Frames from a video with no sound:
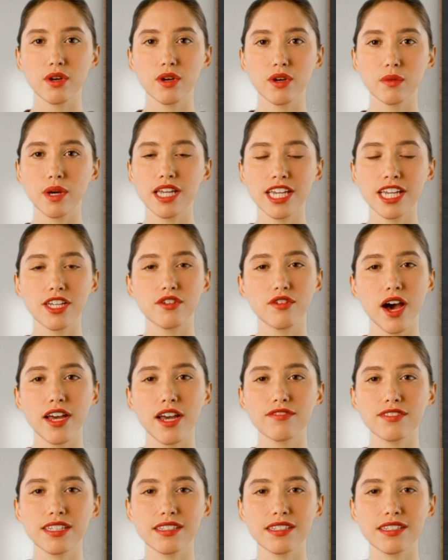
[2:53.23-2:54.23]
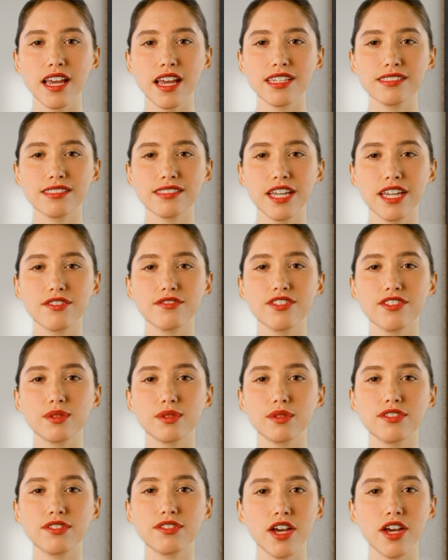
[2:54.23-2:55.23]
we can graph these lines and
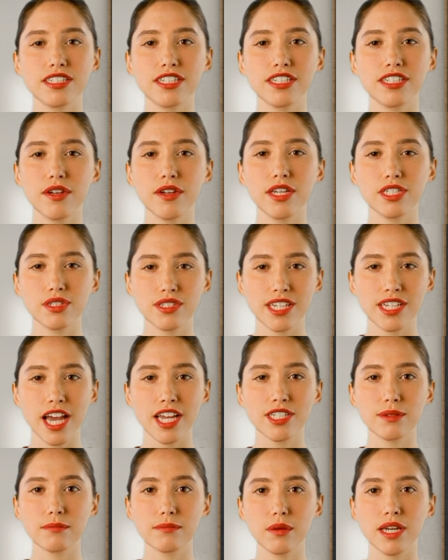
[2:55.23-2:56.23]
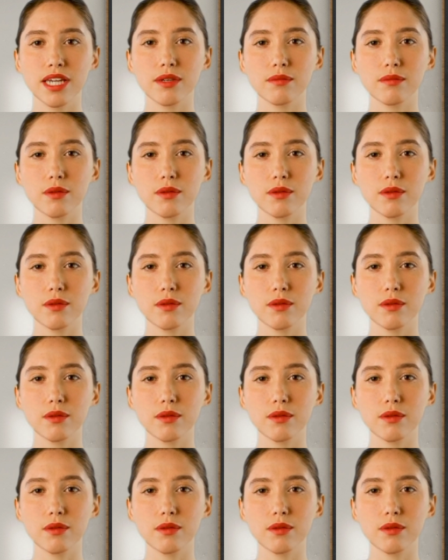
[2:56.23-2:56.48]
visually find their intersection point,